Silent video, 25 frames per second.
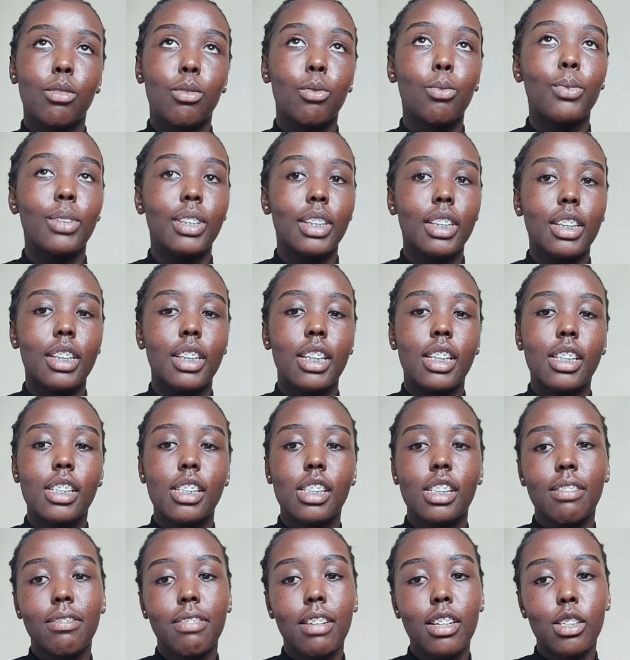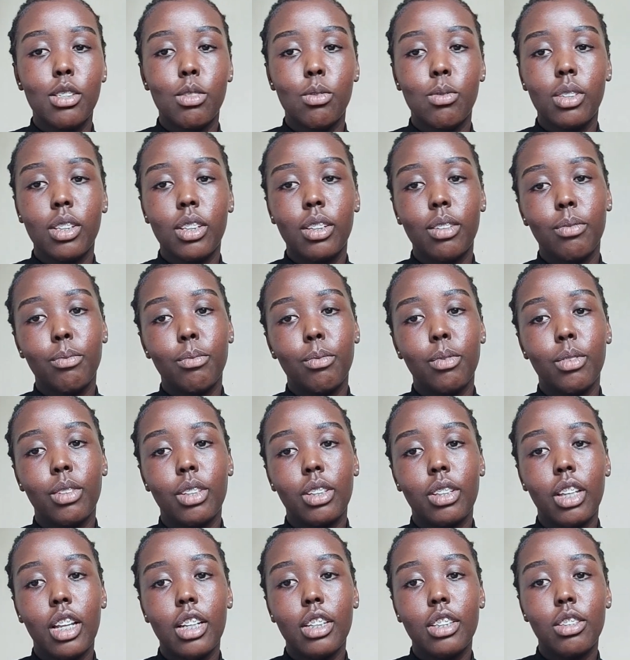week, the first week
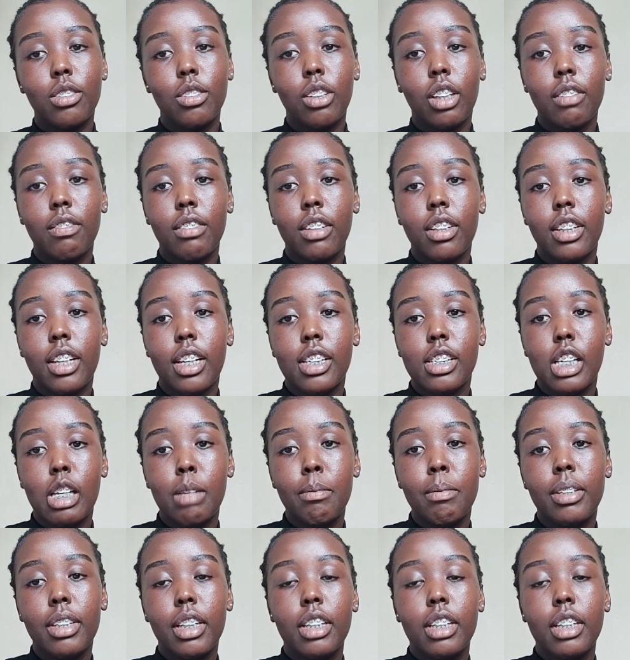that you're given the assignment,